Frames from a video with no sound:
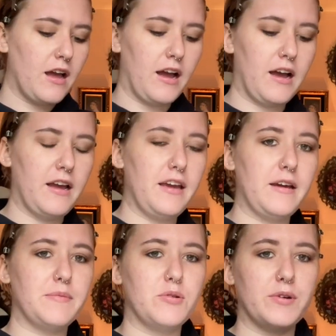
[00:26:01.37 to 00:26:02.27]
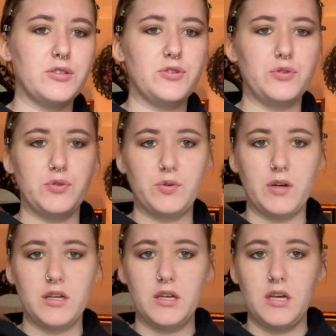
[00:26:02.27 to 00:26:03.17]
I am going to
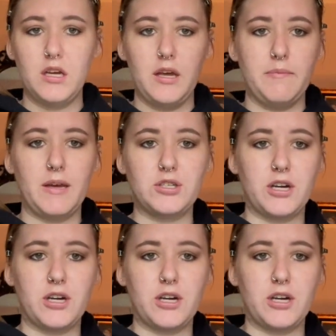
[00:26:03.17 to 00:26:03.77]
make sure